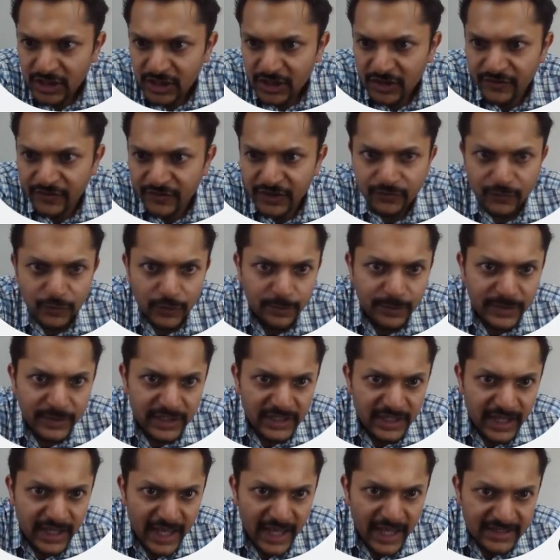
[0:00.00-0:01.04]
which would
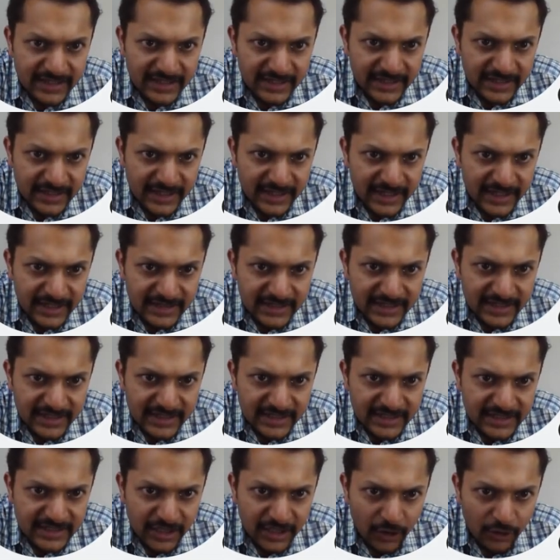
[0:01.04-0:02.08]
be acting in the
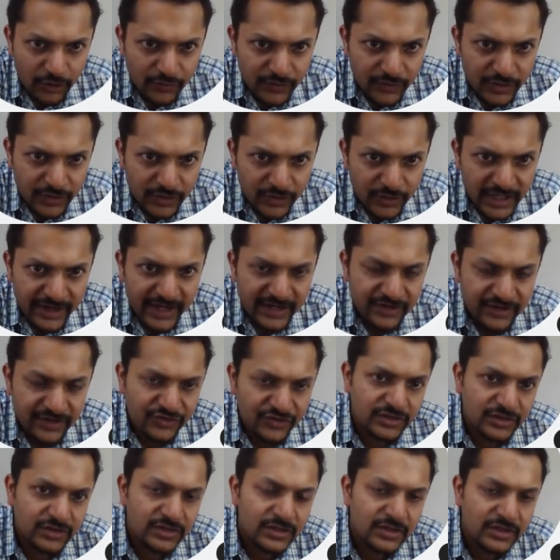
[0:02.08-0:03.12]
downward
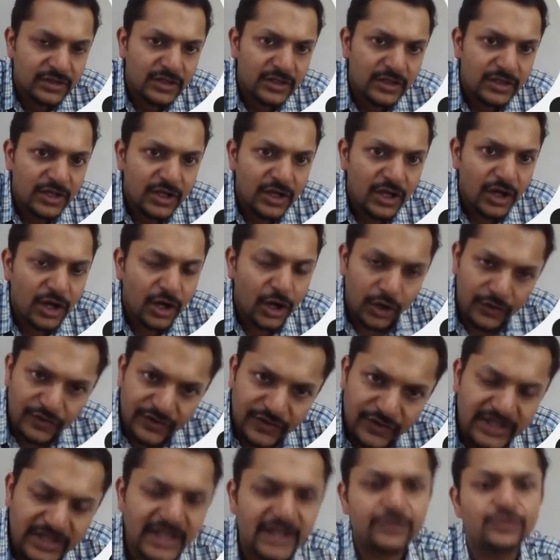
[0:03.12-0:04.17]
direction on the
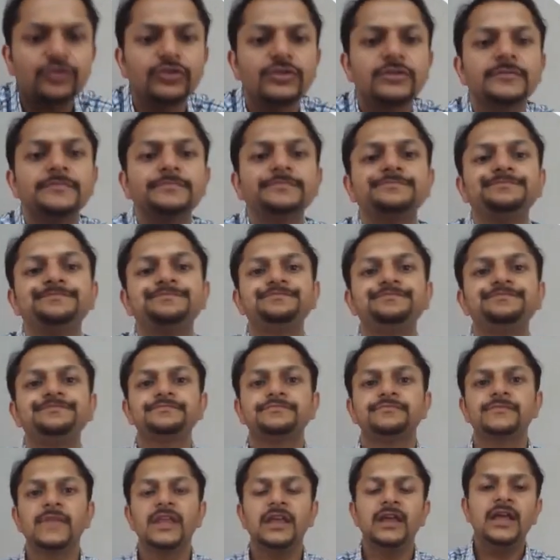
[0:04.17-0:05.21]
electron
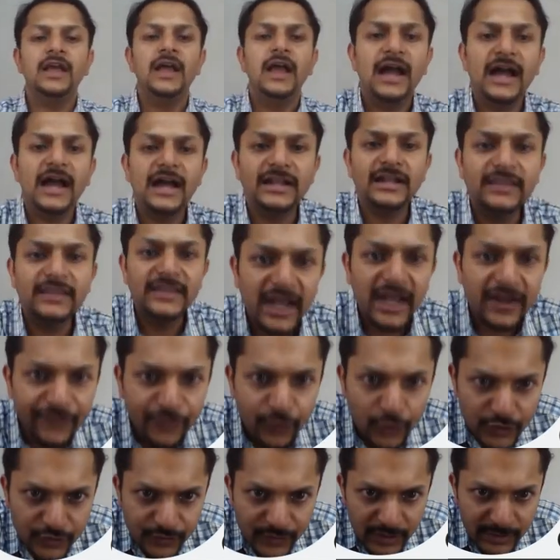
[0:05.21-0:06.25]
and that
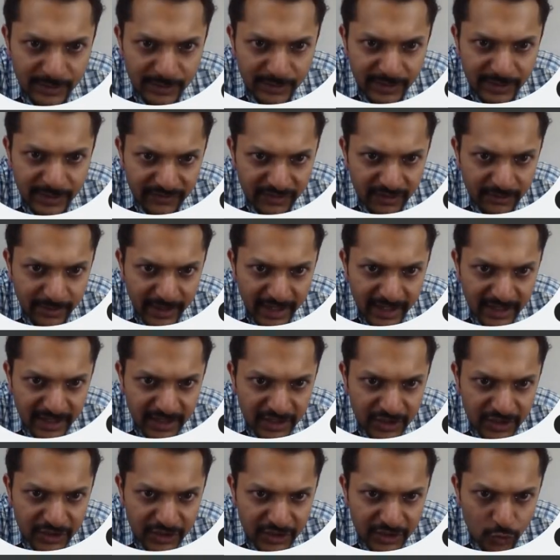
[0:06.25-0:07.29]
force will be given by
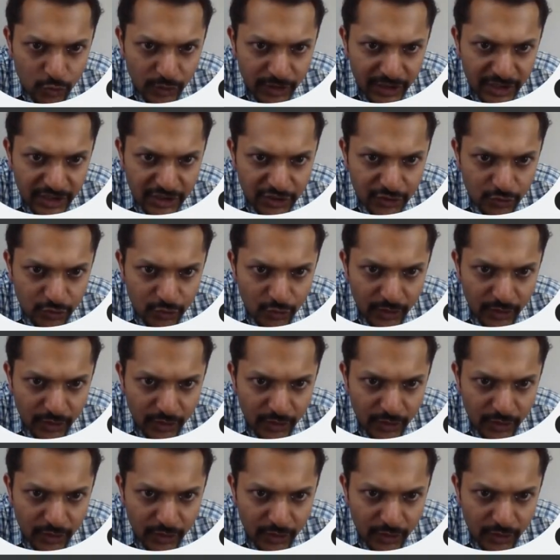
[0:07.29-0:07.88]
q into